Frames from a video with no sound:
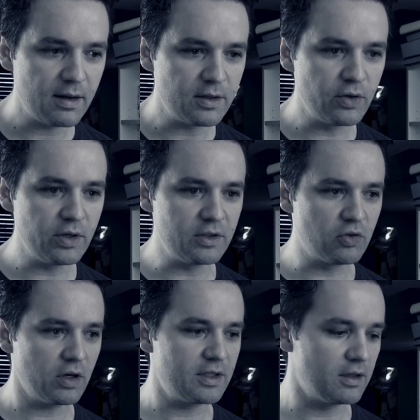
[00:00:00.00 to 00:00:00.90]
dirty
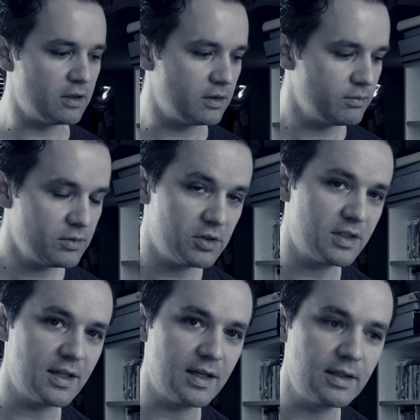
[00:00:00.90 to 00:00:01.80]
drug dealer? Shouldn't
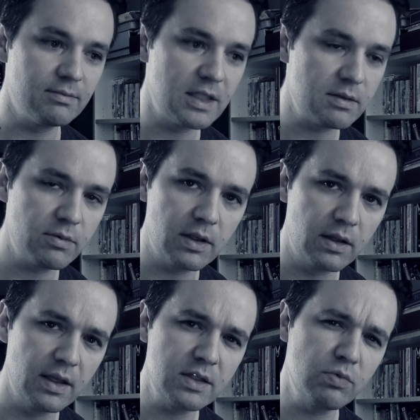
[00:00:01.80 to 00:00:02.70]
say that,
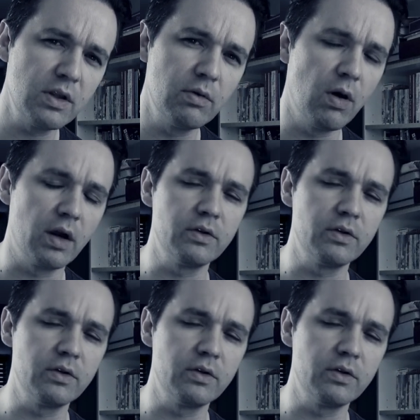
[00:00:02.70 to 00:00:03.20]
that's really wrong.